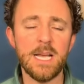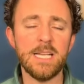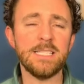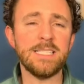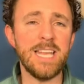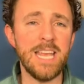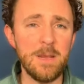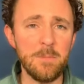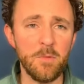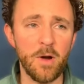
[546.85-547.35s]

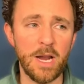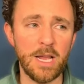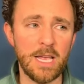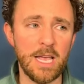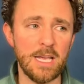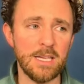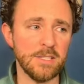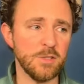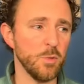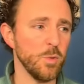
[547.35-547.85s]
Team
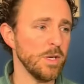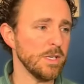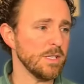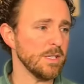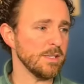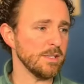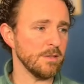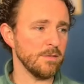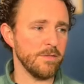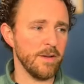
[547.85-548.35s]
rankings, which
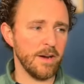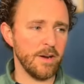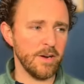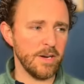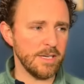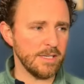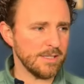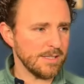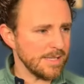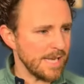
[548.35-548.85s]
is a very
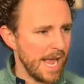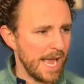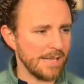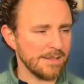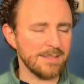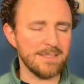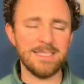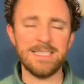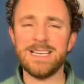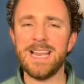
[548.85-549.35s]

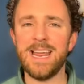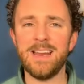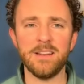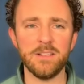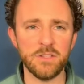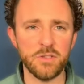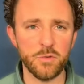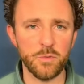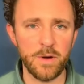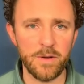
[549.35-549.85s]
stats
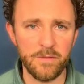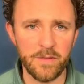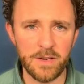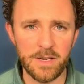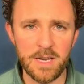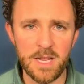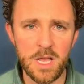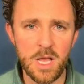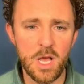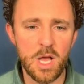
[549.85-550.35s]

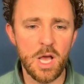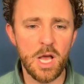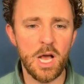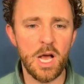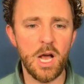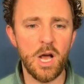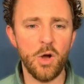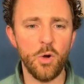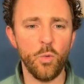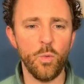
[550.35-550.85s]
data-driven
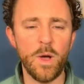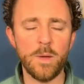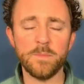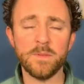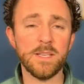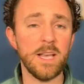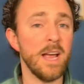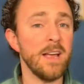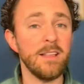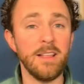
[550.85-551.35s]

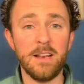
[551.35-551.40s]
website.